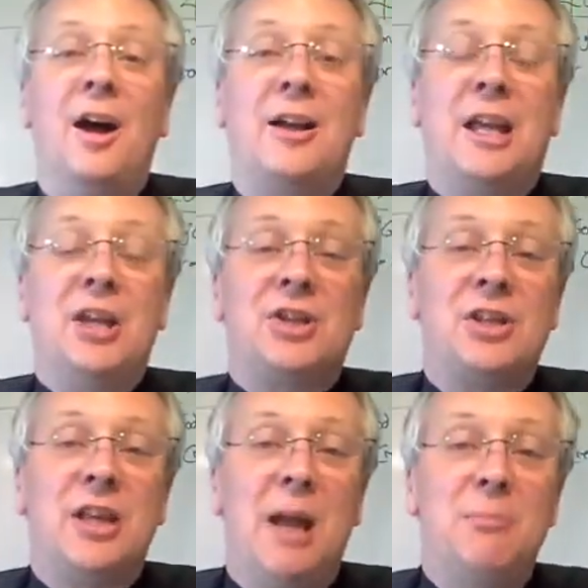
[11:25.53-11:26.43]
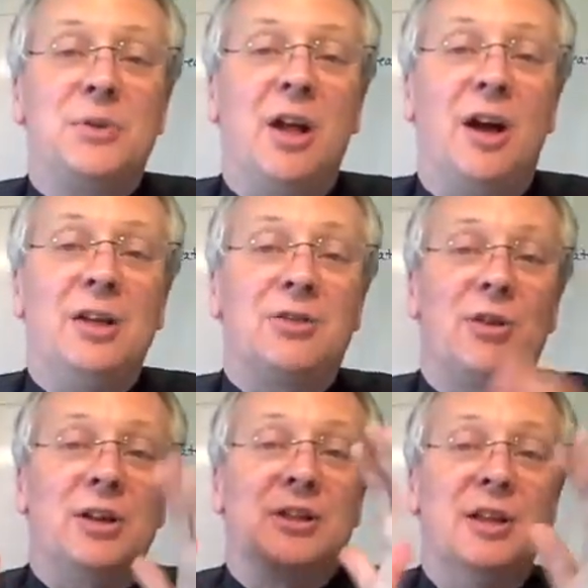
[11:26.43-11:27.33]
kiss the empty eye
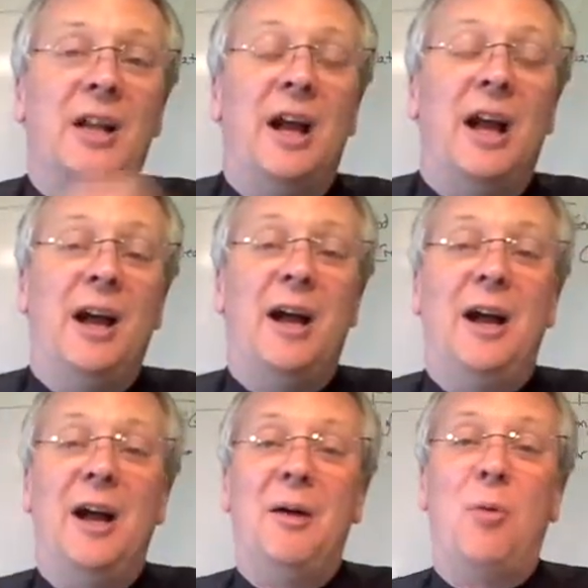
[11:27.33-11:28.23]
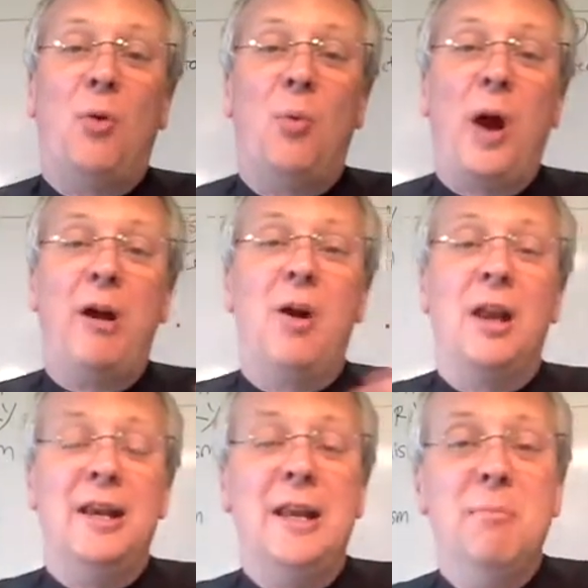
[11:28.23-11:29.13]
socket, or where a
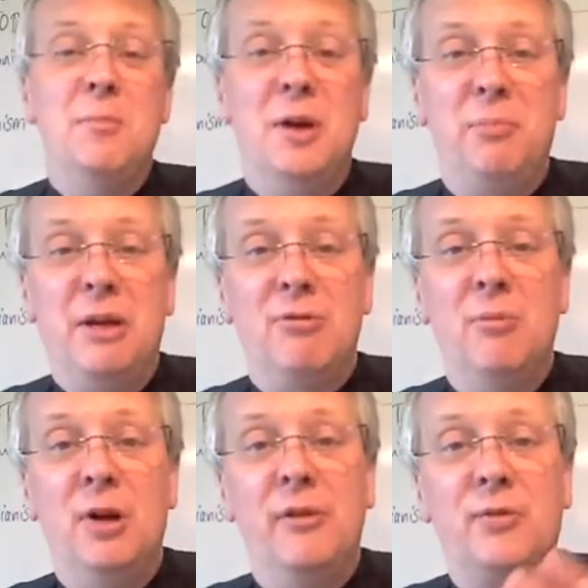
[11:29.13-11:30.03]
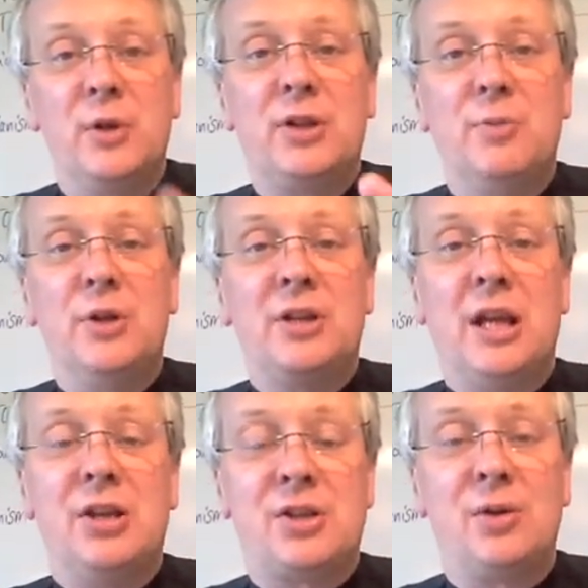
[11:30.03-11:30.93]
limb had been removed, would
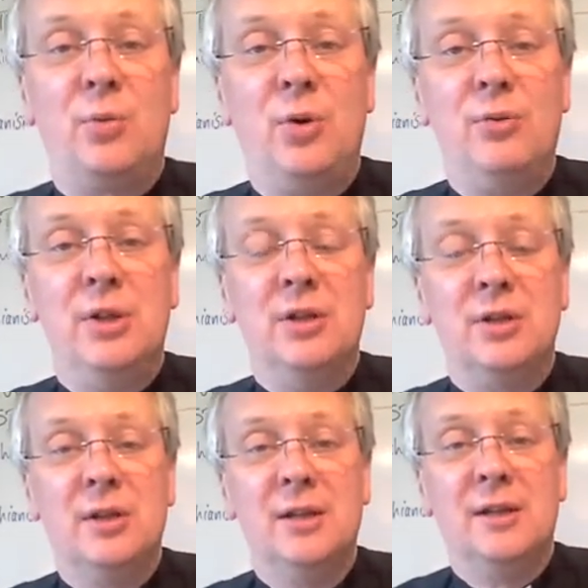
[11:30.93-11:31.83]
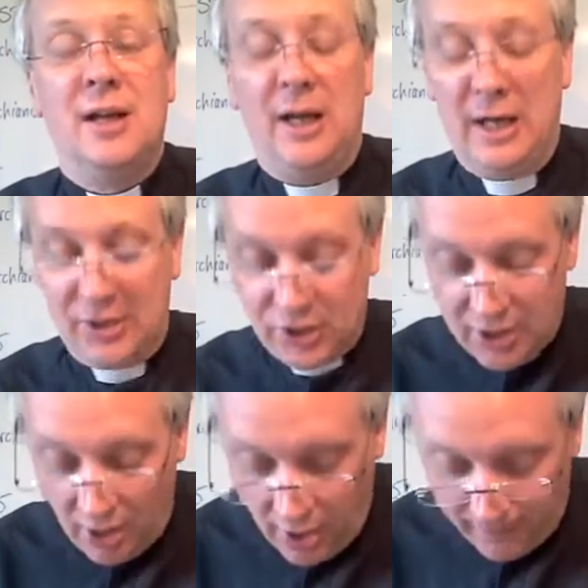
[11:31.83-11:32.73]
kiss the wounded
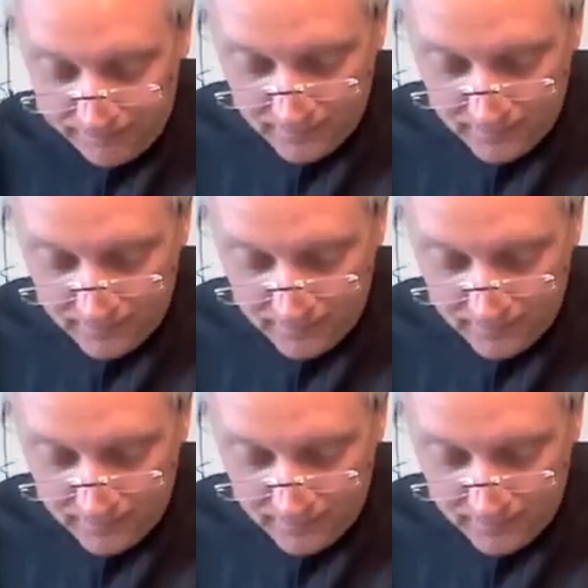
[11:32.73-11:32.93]
scar.